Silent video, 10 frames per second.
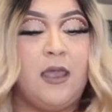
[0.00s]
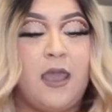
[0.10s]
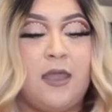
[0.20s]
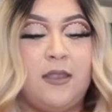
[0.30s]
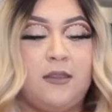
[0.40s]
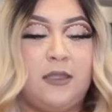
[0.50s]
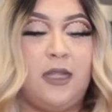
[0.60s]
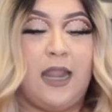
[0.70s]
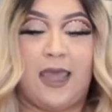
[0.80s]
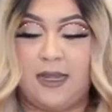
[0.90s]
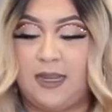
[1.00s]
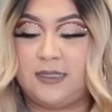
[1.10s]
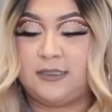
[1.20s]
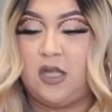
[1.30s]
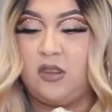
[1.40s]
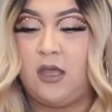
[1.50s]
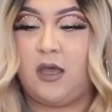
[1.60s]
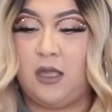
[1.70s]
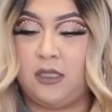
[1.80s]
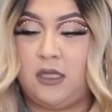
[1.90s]
and then the lettuce, the
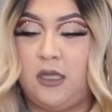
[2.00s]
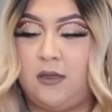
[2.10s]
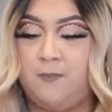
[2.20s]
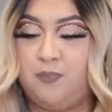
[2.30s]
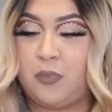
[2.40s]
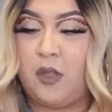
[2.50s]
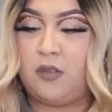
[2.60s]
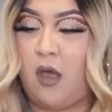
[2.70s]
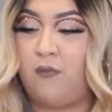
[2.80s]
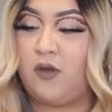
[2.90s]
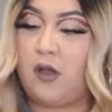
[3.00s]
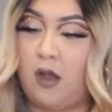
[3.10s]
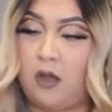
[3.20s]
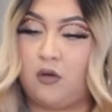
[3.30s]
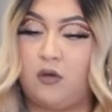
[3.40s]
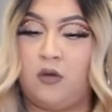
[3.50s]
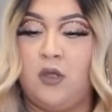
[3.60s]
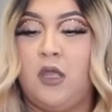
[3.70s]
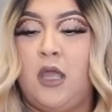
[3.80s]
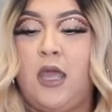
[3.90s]
onion, the avocado,
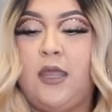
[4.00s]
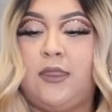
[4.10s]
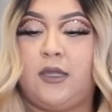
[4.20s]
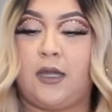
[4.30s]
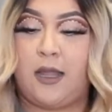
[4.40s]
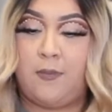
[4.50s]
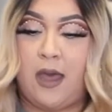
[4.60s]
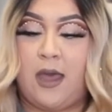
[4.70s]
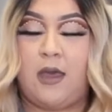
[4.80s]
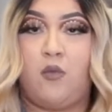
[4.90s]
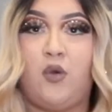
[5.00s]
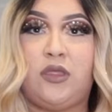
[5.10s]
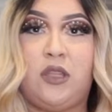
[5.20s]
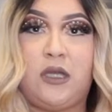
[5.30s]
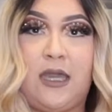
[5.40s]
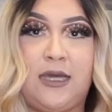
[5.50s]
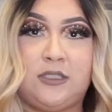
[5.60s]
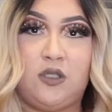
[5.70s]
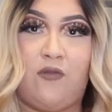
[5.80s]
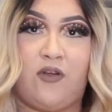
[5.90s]
and the crema with the
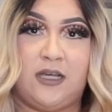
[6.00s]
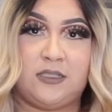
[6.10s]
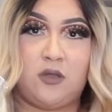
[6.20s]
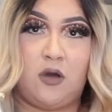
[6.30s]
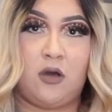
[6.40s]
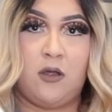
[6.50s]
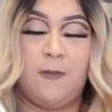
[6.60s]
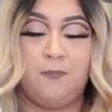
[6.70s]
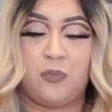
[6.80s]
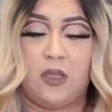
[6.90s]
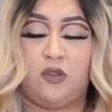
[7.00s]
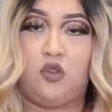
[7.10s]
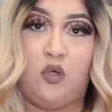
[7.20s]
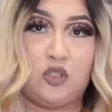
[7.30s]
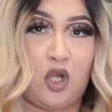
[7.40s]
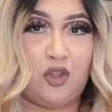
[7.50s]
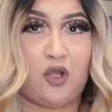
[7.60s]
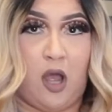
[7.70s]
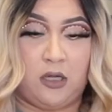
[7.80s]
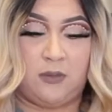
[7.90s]
queso fresco. Those are the
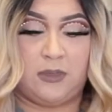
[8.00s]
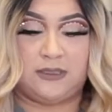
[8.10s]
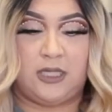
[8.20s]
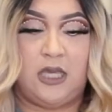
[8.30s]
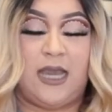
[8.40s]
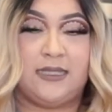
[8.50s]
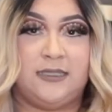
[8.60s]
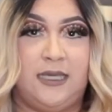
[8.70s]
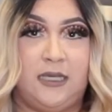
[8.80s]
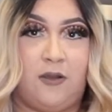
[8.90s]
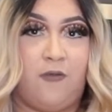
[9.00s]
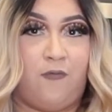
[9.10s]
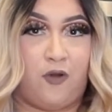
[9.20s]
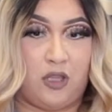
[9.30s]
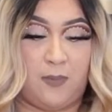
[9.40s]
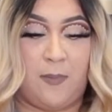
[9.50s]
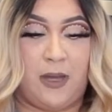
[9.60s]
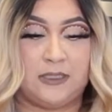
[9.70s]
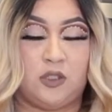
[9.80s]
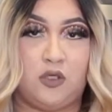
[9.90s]
condiments that you guys need for the
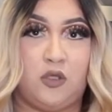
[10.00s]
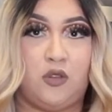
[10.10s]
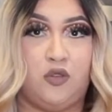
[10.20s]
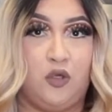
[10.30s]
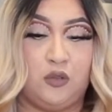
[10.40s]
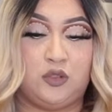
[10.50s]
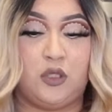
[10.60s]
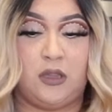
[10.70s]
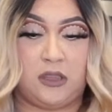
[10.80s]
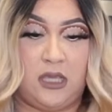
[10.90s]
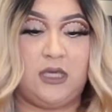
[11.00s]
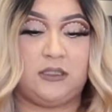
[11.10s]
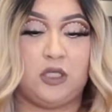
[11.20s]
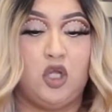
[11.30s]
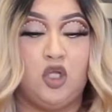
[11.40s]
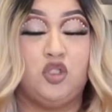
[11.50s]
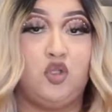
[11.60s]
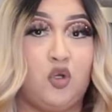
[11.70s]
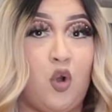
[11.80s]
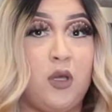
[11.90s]
pambazo. Those things
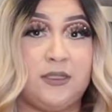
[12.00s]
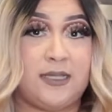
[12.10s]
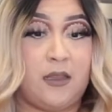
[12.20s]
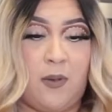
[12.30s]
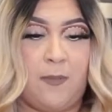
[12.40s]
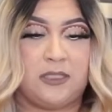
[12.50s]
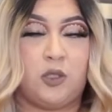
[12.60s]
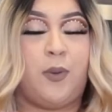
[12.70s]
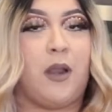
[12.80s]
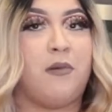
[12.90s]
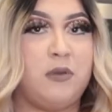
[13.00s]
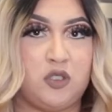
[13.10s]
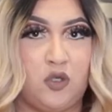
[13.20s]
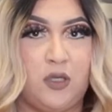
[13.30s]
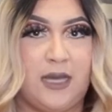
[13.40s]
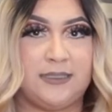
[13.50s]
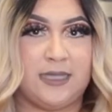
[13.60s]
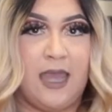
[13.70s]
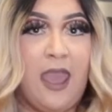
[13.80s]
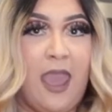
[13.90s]
do go inside the pambazo, but I'm gonna be showing you guys
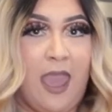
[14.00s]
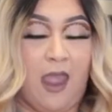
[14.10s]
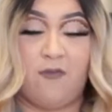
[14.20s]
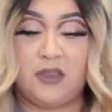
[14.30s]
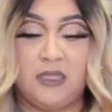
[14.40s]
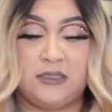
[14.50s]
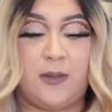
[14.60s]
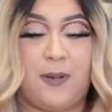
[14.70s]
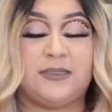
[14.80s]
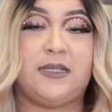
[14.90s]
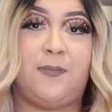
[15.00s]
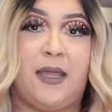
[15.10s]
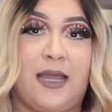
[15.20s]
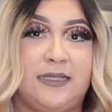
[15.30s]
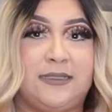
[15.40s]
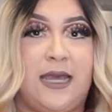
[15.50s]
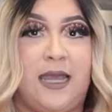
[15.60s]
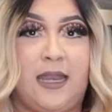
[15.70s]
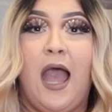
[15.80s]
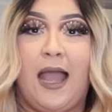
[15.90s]
everything step by step. Like I
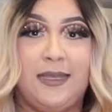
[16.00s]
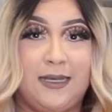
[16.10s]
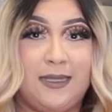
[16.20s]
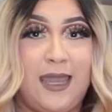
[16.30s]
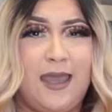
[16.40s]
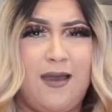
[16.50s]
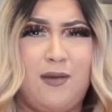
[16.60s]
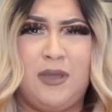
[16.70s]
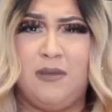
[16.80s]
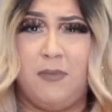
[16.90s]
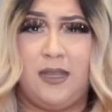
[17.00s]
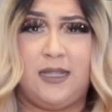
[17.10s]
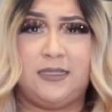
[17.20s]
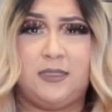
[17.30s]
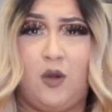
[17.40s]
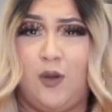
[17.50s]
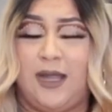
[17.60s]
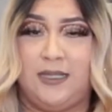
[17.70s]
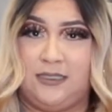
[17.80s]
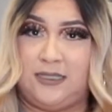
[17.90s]
said, I did get Jimenez
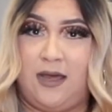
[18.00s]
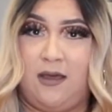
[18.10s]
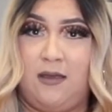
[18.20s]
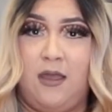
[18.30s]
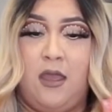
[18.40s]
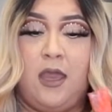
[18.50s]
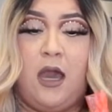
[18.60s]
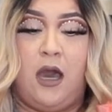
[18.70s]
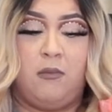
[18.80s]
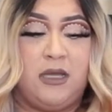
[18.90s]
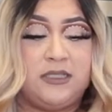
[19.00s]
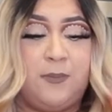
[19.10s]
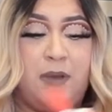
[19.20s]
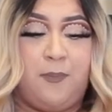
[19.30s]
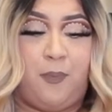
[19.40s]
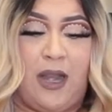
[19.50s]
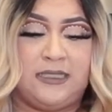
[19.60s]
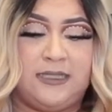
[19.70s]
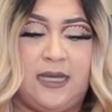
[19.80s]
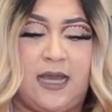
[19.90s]
longaniza. It's a bit
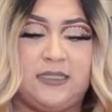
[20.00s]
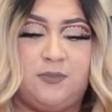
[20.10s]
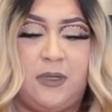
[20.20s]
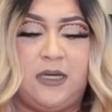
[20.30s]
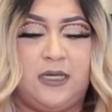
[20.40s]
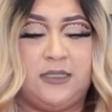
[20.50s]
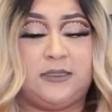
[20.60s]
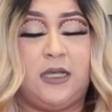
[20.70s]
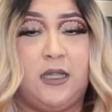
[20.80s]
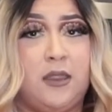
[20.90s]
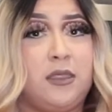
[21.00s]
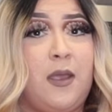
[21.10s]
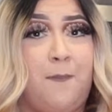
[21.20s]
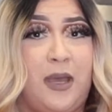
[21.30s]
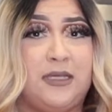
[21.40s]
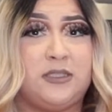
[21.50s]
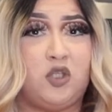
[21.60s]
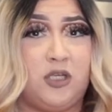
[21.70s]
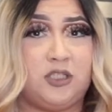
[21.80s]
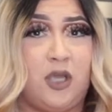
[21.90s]
pricey, guys, but it's the best
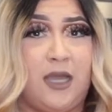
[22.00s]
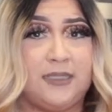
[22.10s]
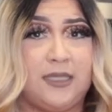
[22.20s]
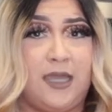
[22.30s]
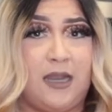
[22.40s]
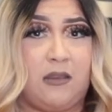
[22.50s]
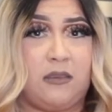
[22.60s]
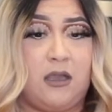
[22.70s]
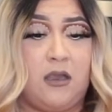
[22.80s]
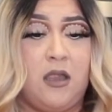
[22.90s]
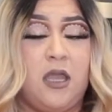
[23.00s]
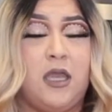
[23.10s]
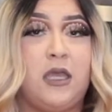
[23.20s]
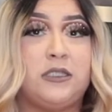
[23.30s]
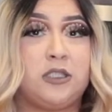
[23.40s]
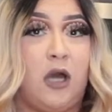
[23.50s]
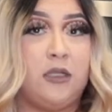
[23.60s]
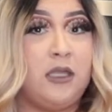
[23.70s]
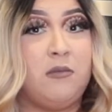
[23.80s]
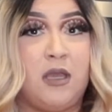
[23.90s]
chorizo you guys could get out there. It's
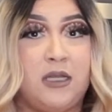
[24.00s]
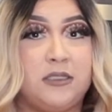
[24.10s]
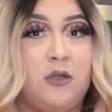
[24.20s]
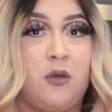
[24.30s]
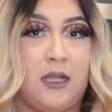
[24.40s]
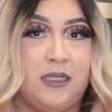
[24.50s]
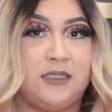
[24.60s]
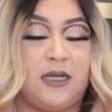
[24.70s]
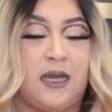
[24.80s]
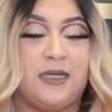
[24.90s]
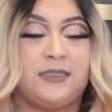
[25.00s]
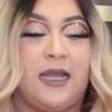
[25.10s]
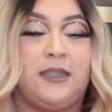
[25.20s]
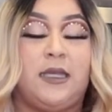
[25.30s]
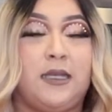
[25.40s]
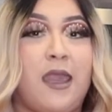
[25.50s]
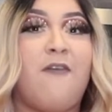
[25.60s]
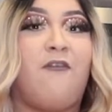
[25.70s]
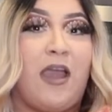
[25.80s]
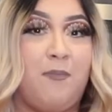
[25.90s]
called Jimenez longaniza, guys. I did
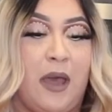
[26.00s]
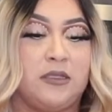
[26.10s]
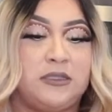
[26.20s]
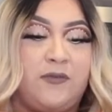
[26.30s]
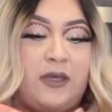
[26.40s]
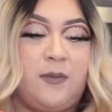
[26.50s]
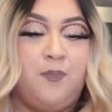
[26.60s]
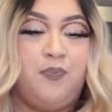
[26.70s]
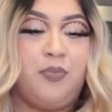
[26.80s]
get 5 pounds of it.